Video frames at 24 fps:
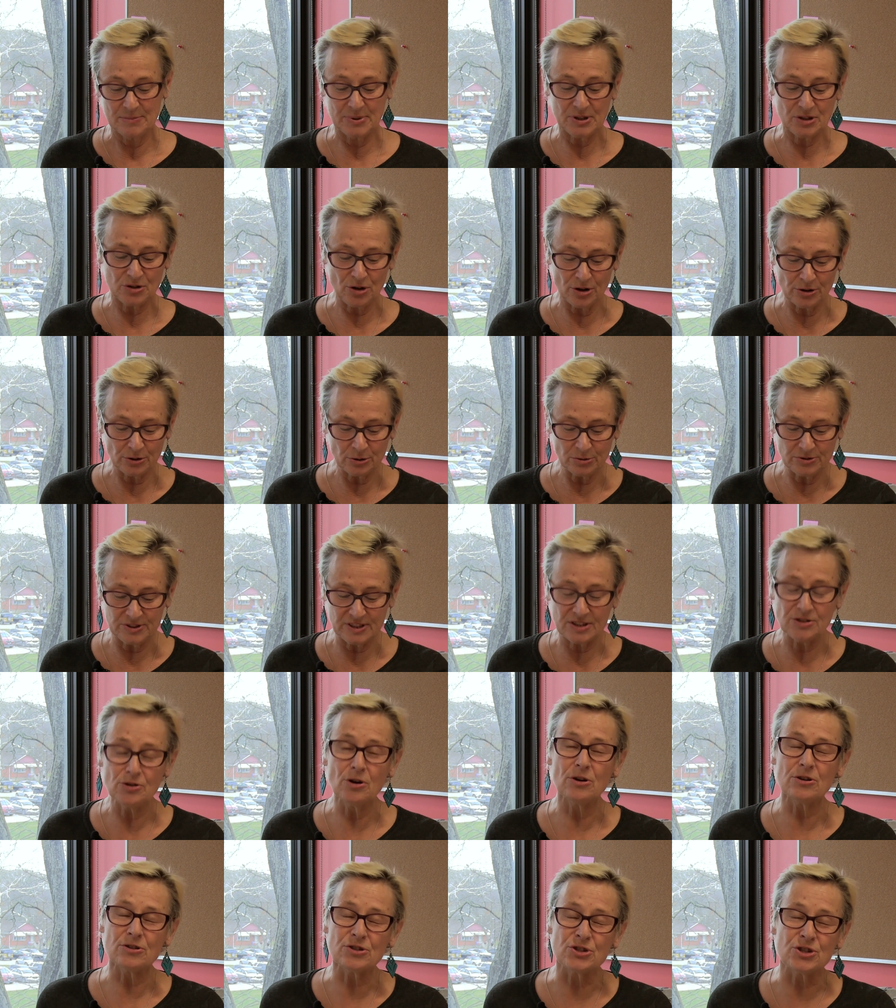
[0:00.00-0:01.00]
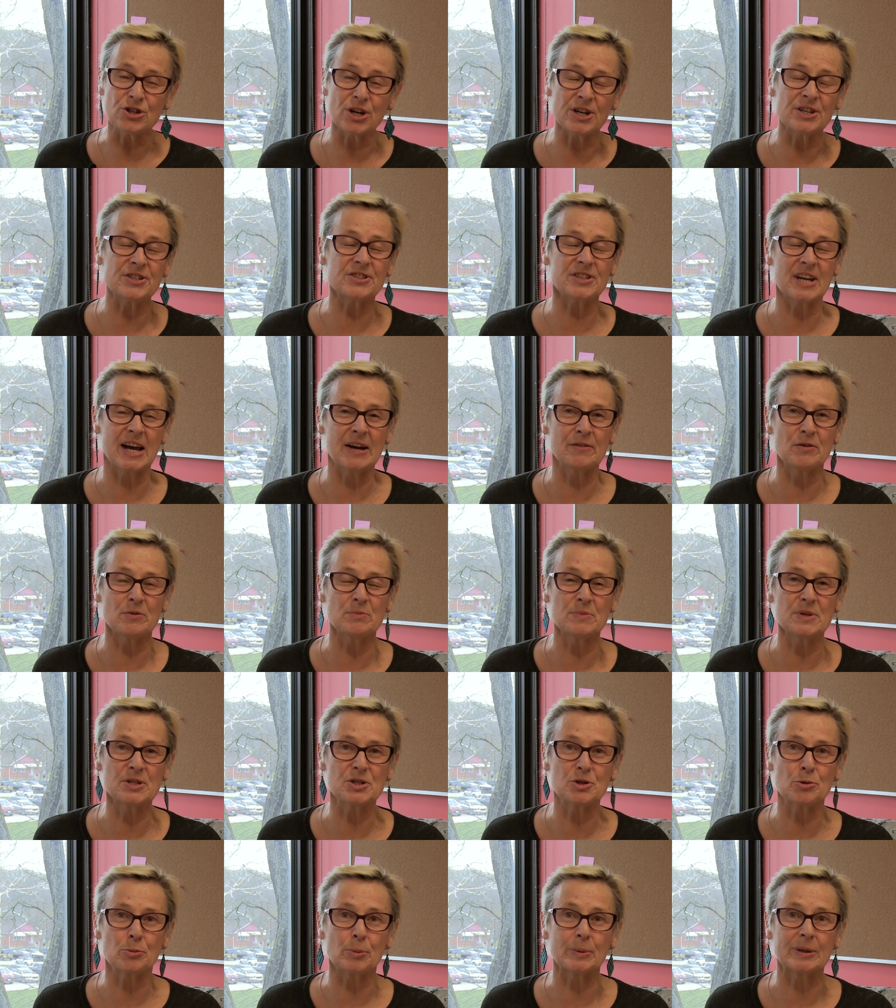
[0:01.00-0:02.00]
But Donald did not just have a
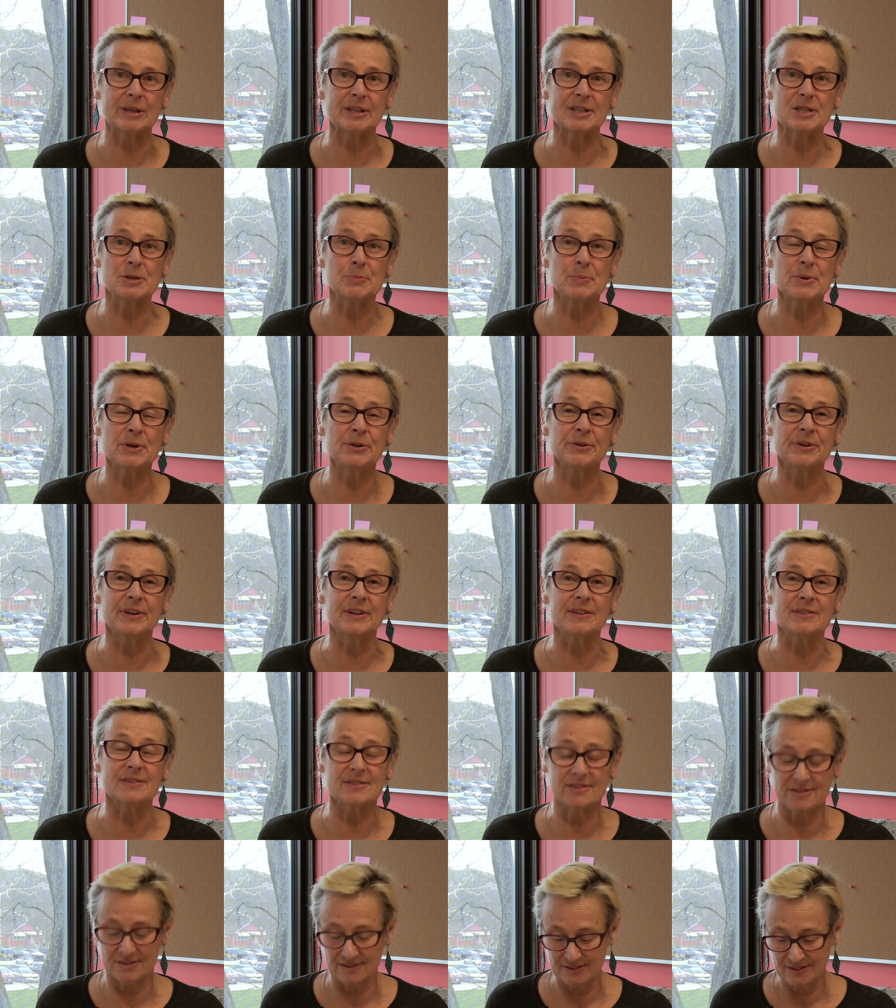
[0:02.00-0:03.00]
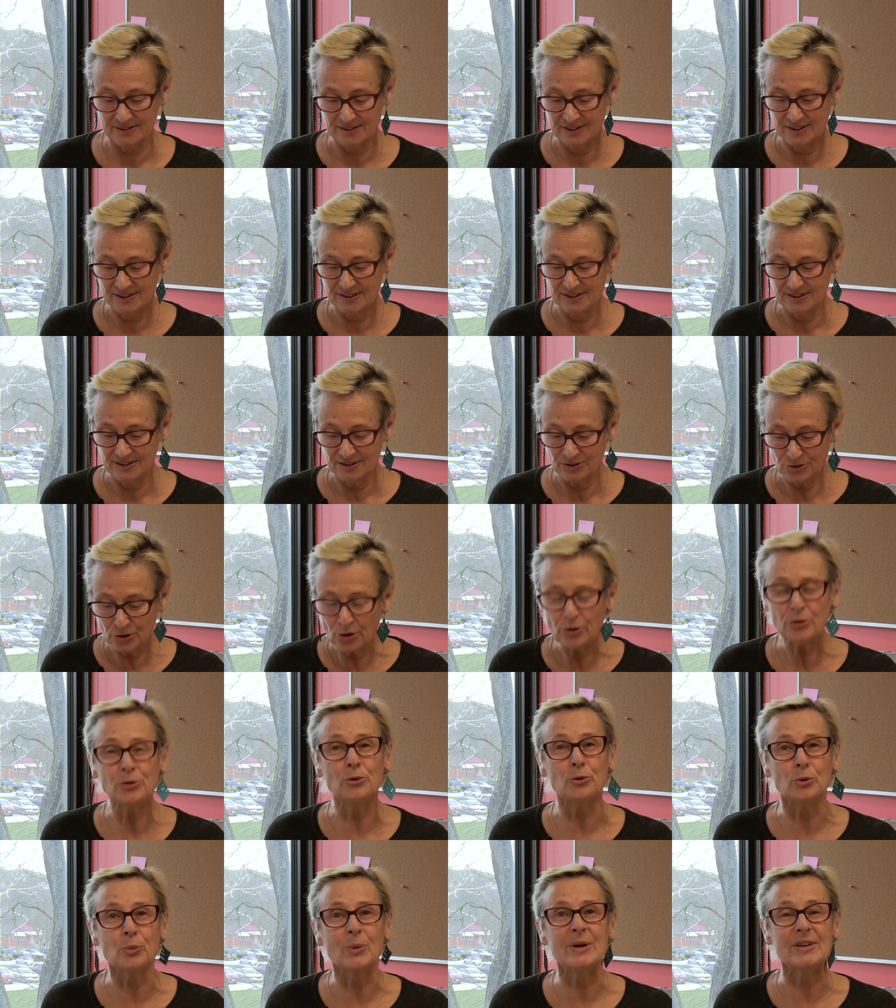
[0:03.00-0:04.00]
miserable experience.
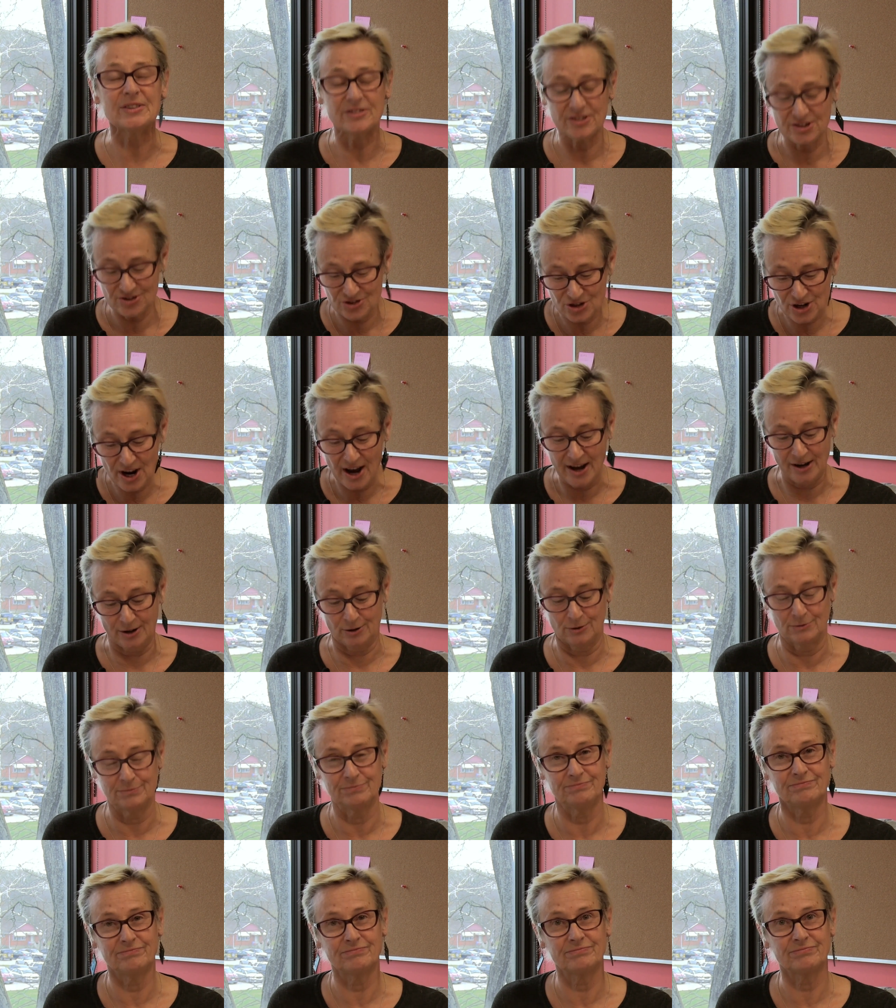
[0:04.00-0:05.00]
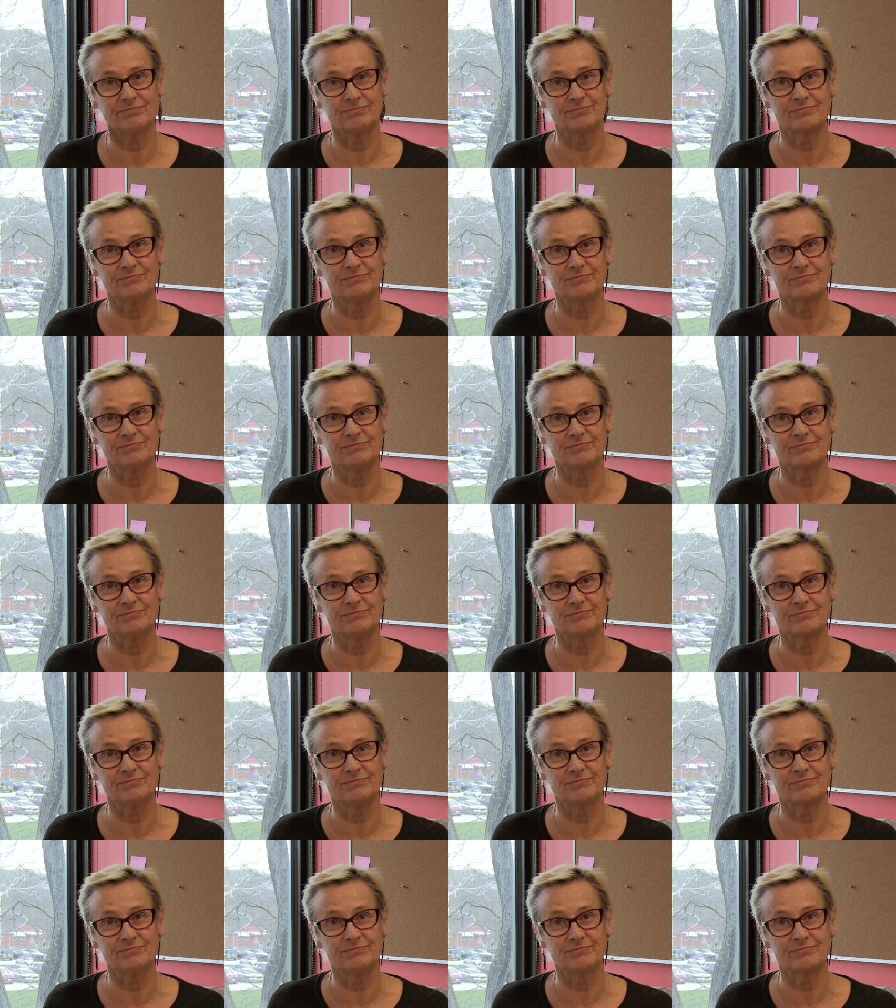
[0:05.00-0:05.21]
Donald went to jail.